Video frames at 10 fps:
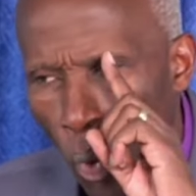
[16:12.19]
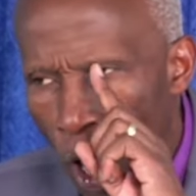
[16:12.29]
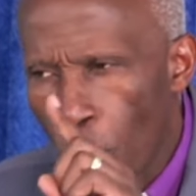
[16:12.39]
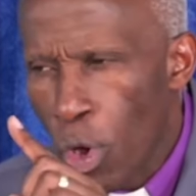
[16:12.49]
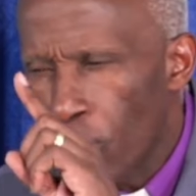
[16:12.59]

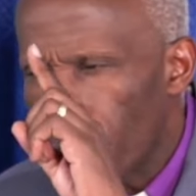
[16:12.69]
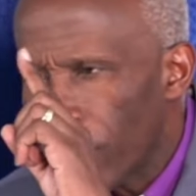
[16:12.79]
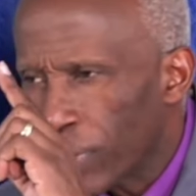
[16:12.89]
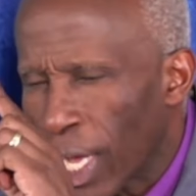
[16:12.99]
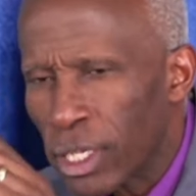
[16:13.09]
We will
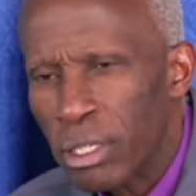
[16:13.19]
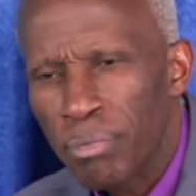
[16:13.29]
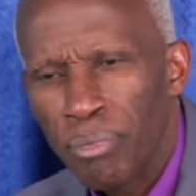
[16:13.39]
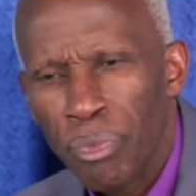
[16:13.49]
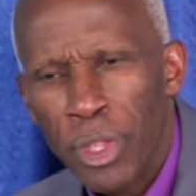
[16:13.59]
face that.
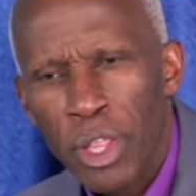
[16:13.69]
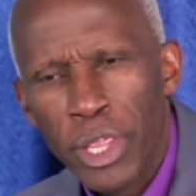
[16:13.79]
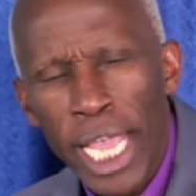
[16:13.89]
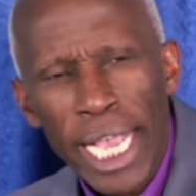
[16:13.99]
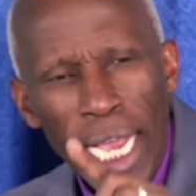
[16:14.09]

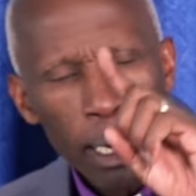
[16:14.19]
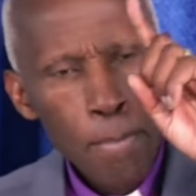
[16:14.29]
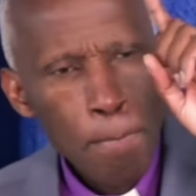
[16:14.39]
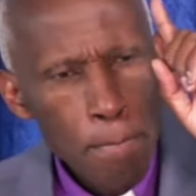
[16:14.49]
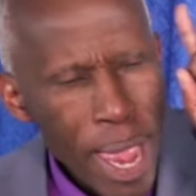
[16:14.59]
They
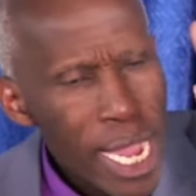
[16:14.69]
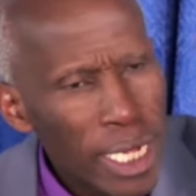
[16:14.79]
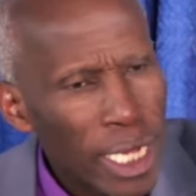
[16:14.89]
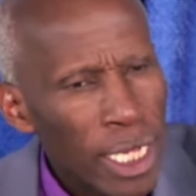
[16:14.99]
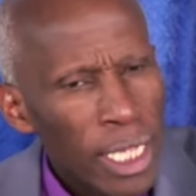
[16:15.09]
can
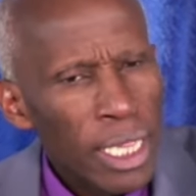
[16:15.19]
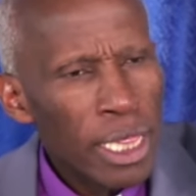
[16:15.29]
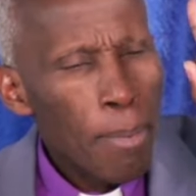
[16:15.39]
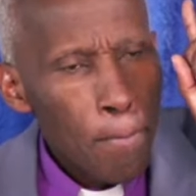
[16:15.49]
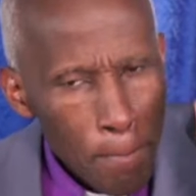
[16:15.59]
make
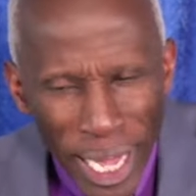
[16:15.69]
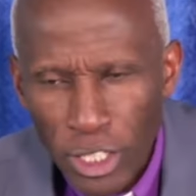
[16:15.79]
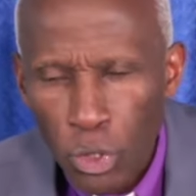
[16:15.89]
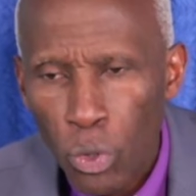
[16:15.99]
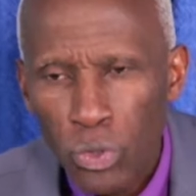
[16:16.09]
the
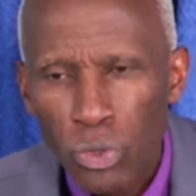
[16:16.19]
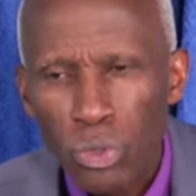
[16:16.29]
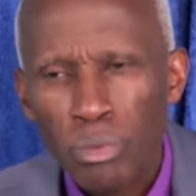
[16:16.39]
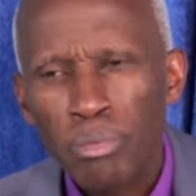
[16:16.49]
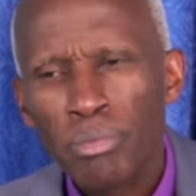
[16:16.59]

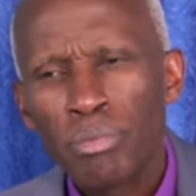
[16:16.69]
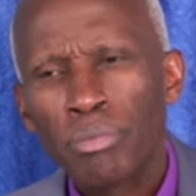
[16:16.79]
battles,